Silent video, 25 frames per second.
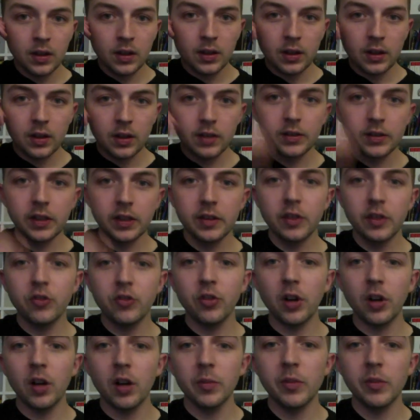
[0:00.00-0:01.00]
And then the
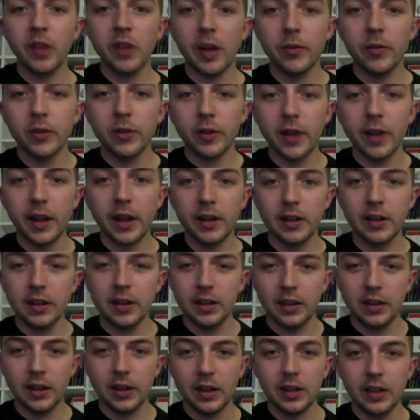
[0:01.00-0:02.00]
drums after that
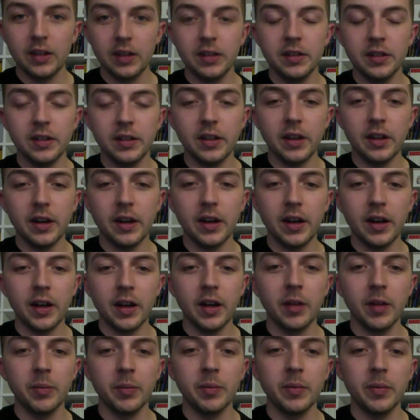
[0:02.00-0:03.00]
kick in,
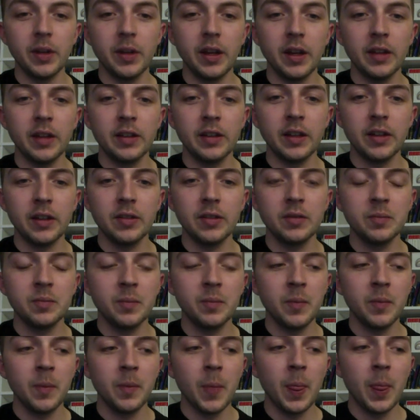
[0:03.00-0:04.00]
and then
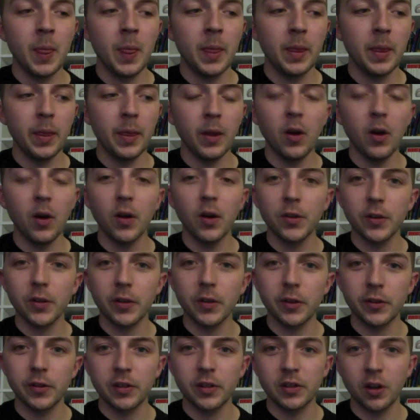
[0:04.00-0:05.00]
also the
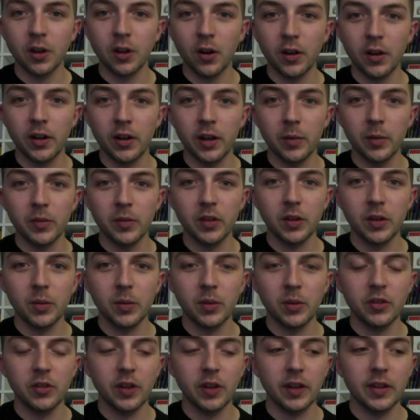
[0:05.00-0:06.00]
sitar comes in,
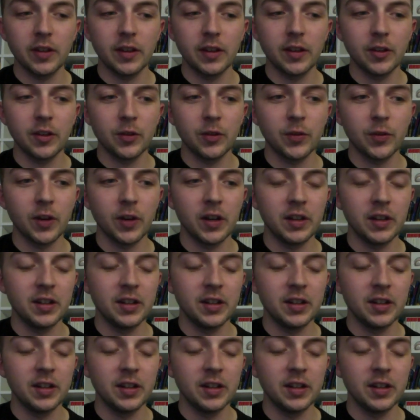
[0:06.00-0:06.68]
which I think is fun,